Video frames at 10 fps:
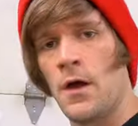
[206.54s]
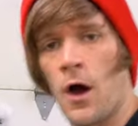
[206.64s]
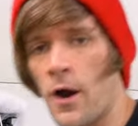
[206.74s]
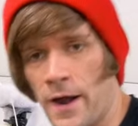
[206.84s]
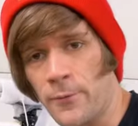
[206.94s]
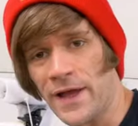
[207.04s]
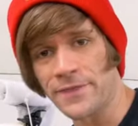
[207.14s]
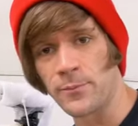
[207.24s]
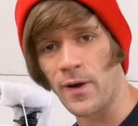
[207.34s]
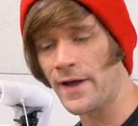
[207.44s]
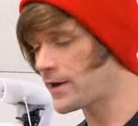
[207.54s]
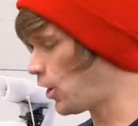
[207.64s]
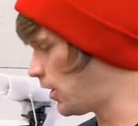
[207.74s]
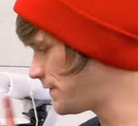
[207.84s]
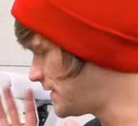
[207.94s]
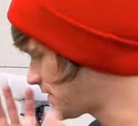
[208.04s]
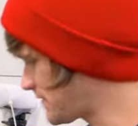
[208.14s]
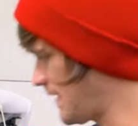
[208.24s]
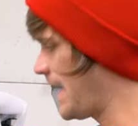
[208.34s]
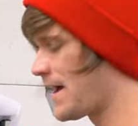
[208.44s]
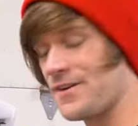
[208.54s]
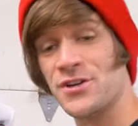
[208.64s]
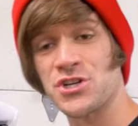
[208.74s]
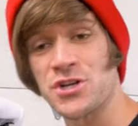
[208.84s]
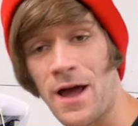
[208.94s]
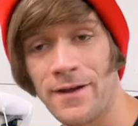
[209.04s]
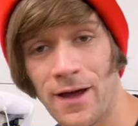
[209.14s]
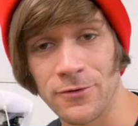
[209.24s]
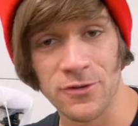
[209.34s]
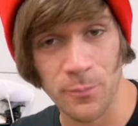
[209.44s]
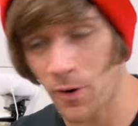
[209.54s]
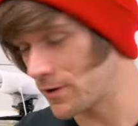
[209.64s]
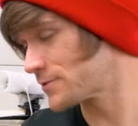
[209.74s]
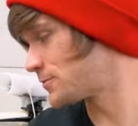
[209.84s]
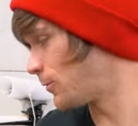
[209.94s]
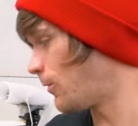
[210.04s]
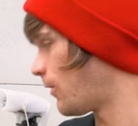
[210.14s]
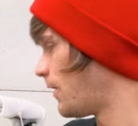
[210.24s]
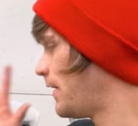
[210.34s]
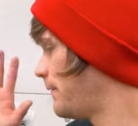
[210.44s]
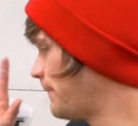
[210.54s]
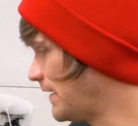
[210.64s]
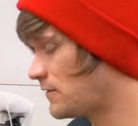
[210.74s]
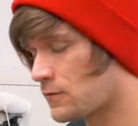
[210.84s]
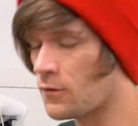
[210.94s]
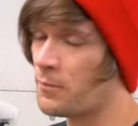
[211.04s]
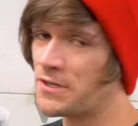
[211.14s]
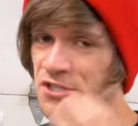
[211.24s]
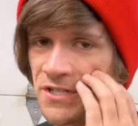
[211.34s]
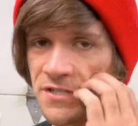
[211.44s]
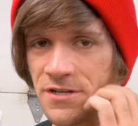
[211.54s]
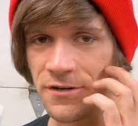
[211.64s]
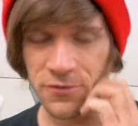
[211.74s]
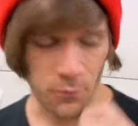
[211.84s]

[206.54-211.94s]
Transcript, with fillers: All right, we got the bike on the stand. Shout out to Park Tool. Makes it so much easier to